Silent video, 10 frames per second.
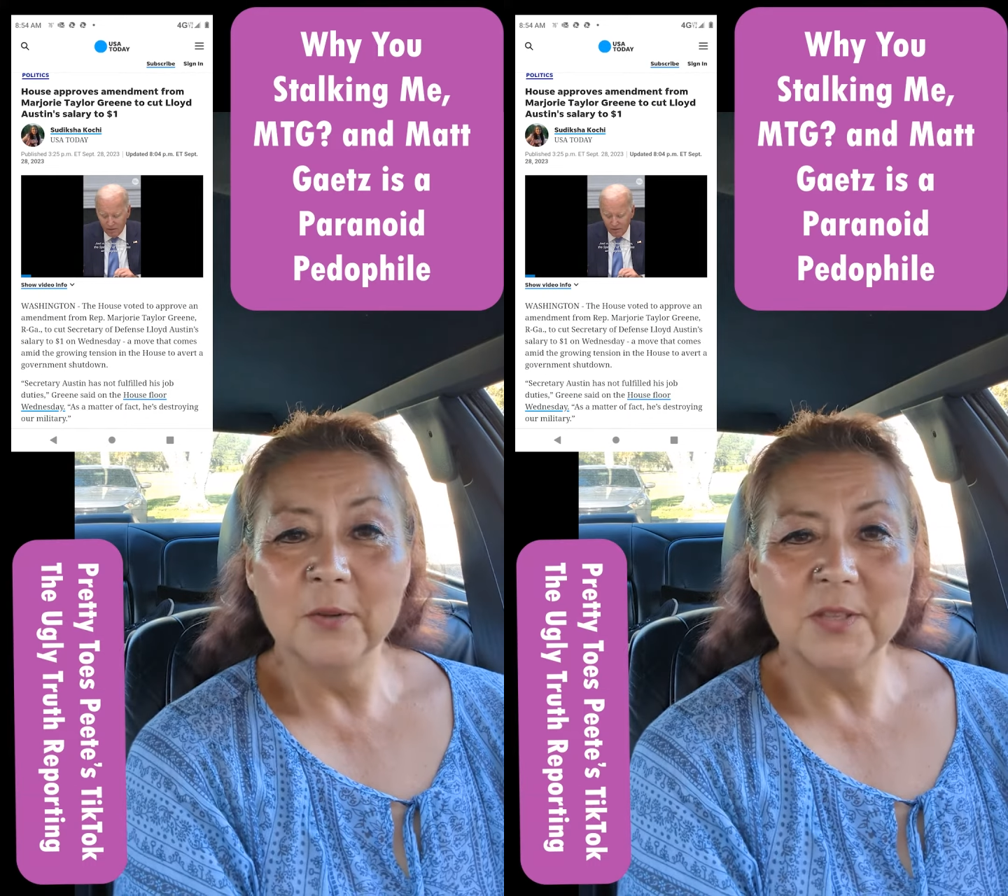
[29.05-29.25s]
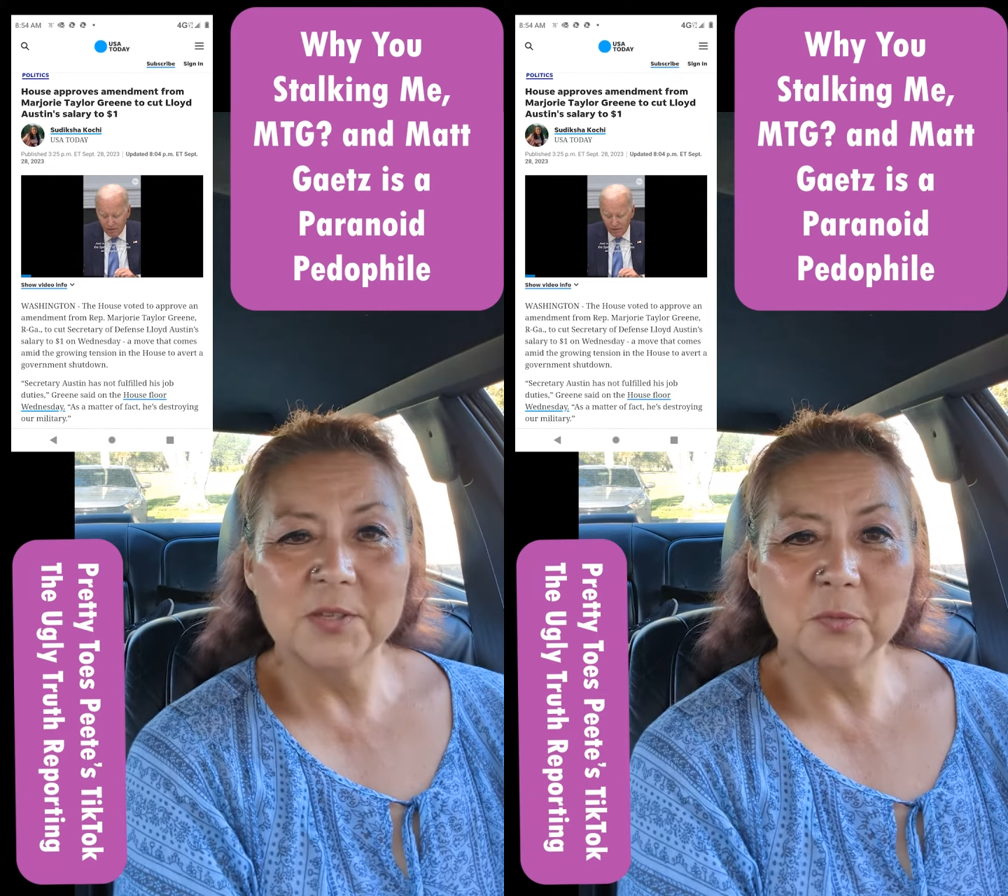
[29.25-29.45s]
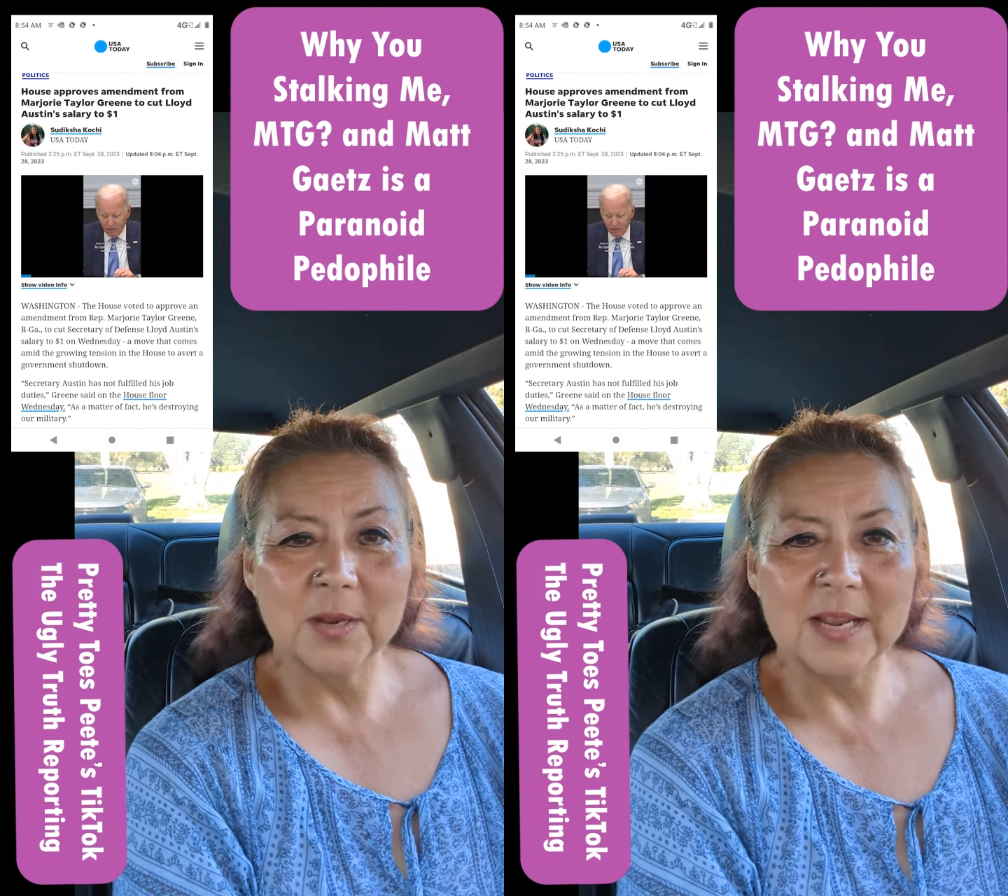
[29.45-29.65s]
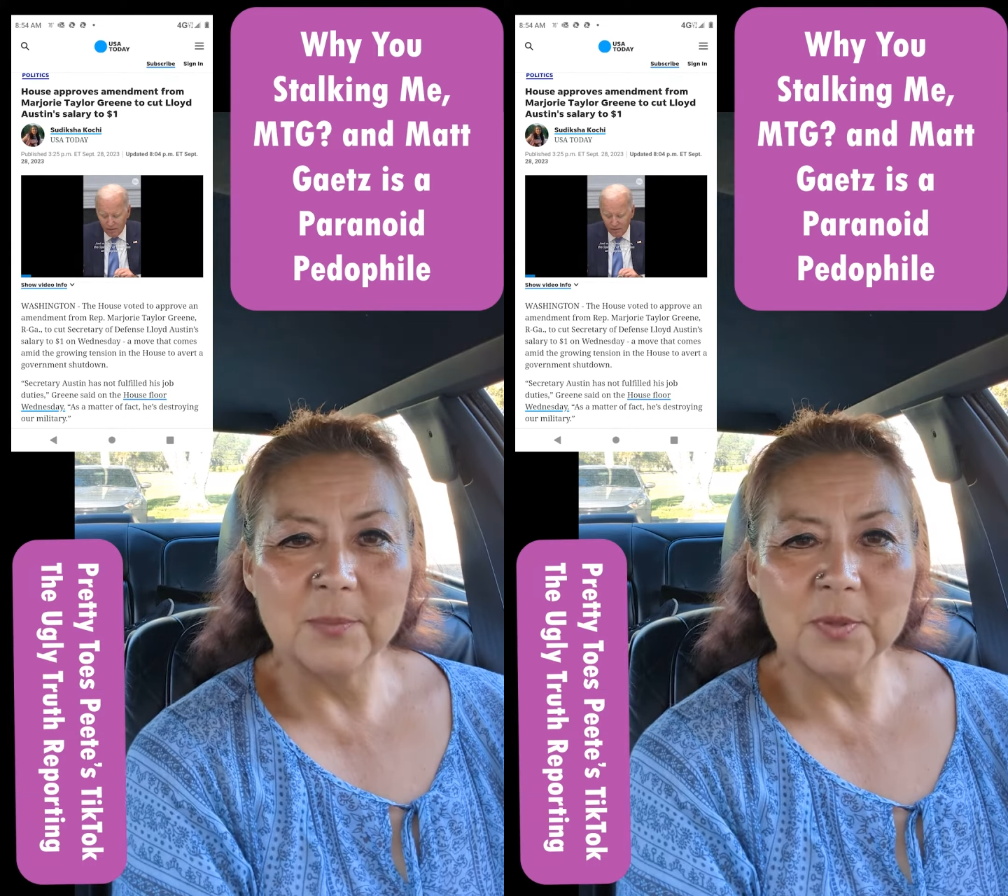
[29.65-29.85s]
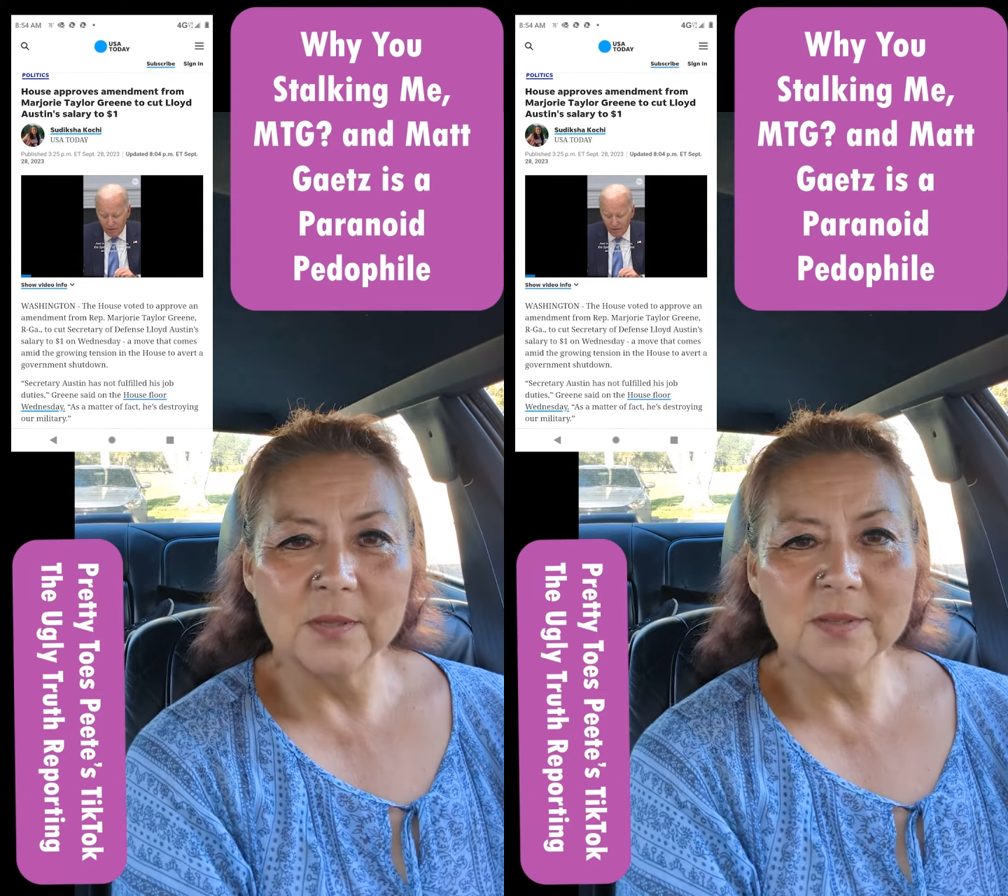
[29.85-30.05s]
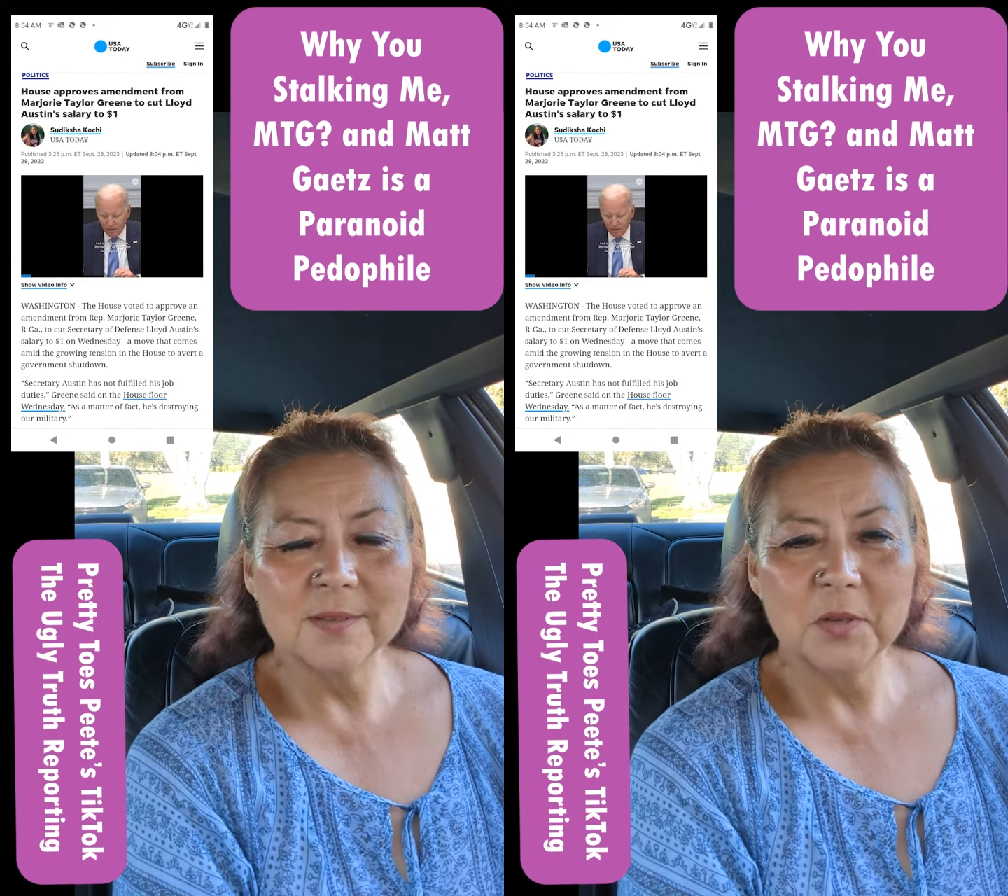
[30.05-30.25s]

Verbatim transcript: this is what happens.